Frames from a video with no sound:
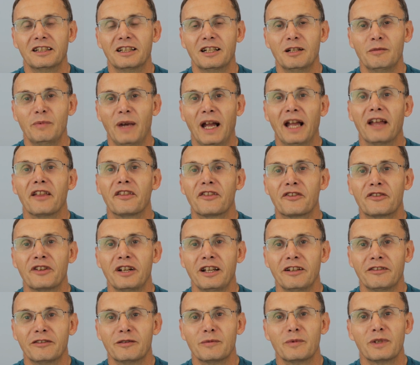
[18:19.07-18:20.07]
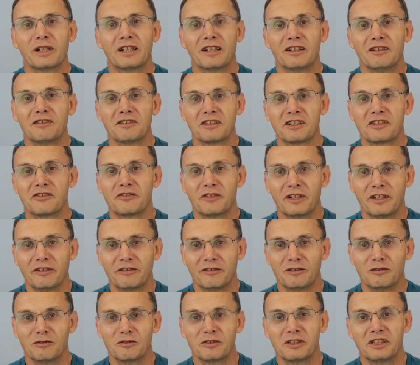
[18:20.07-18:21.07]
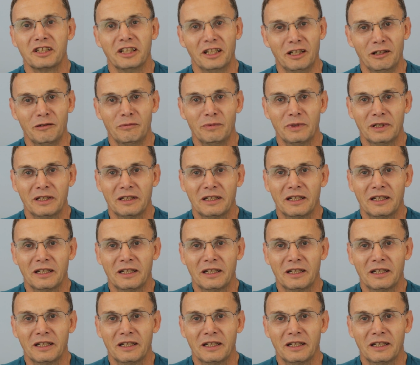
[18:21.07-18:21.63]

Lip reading: About 3 of them had lost 3 or 4 chub.